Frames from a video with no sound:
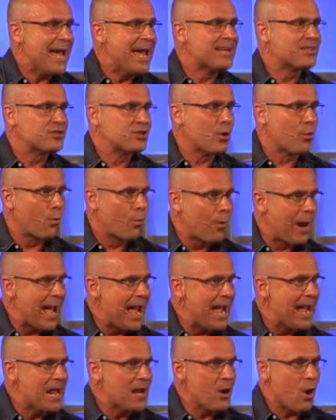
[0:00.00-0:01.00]
it to
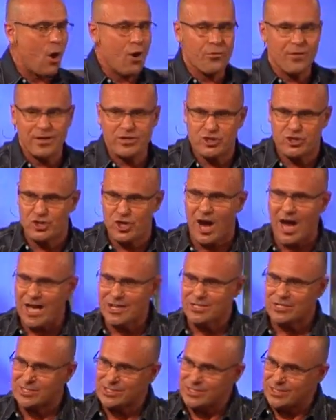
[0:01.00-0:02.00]
rain on the
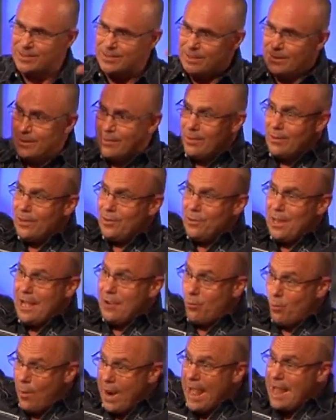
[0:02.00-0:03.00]
just, like
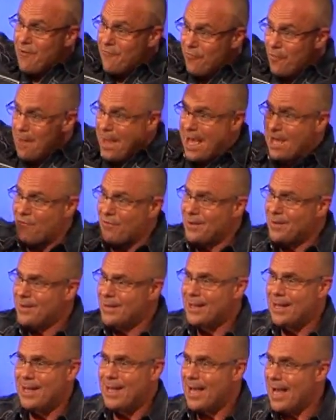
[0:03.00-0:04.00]
rain from heaven,
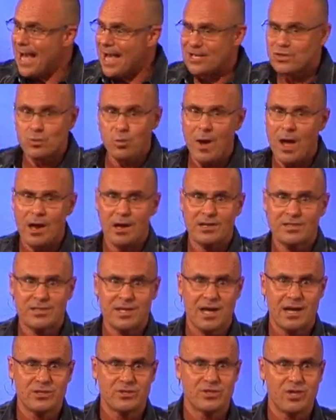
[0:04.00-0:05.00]
as well as
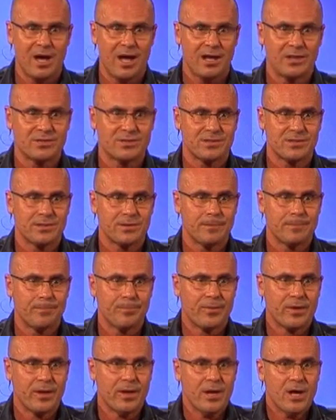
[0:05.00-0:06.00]
the unjust.
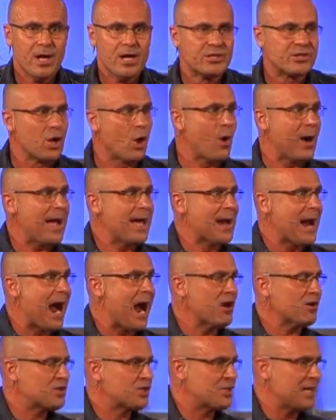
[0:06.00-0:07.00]
So in
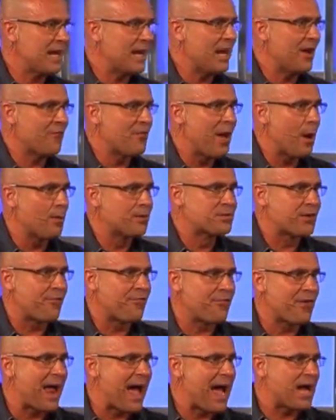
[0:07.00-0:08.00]
our city, if there was a
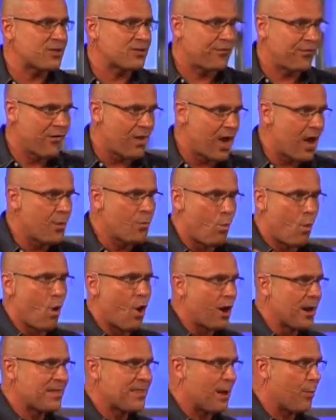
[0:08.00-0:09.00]
flash flood
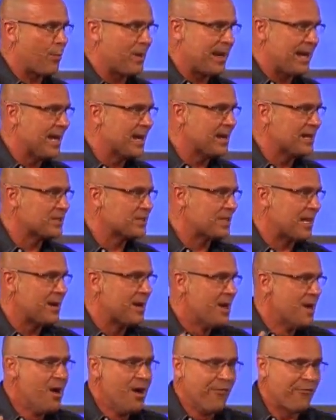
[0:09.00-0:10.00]
warning that would hit us and
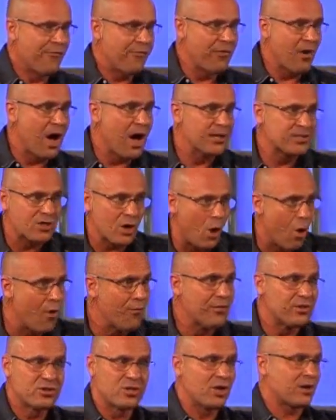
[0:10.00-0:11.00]
floods
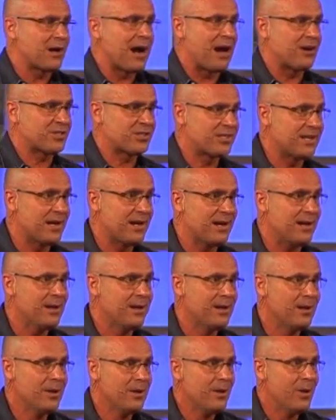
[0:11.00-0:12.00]
overtook our city,
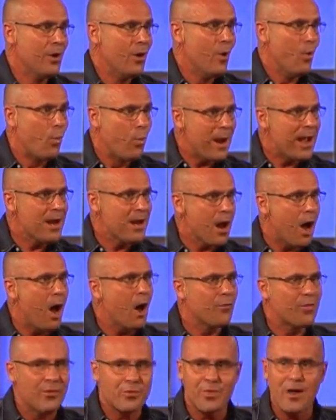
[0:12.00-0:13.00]
we
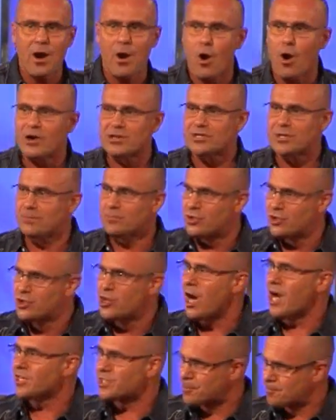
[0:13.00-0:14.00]
know that there are some
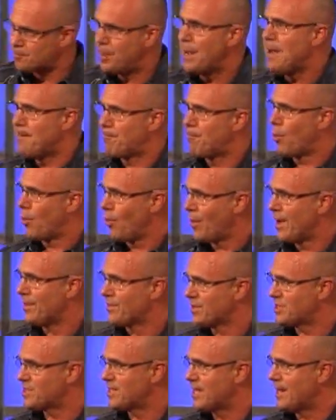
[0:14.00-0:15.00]
just people in
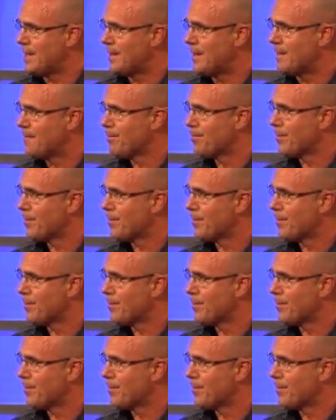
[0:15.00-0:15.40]
the city.